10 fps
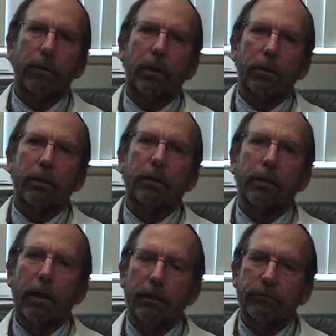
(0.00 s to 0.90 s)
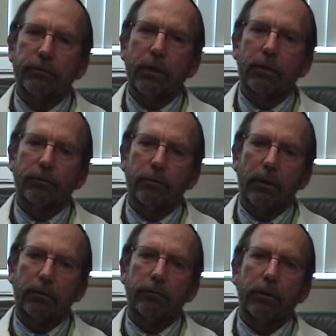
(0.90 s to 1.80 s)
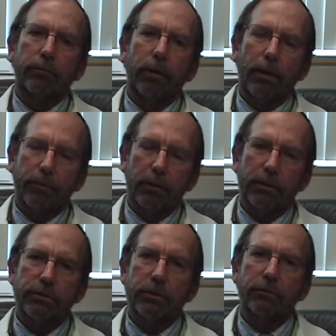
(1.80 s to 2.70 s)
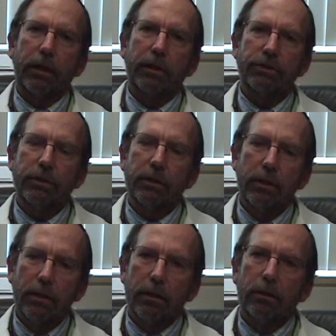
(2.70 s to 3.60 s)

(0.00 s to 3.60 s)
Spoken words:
In the United States, as the population is aging,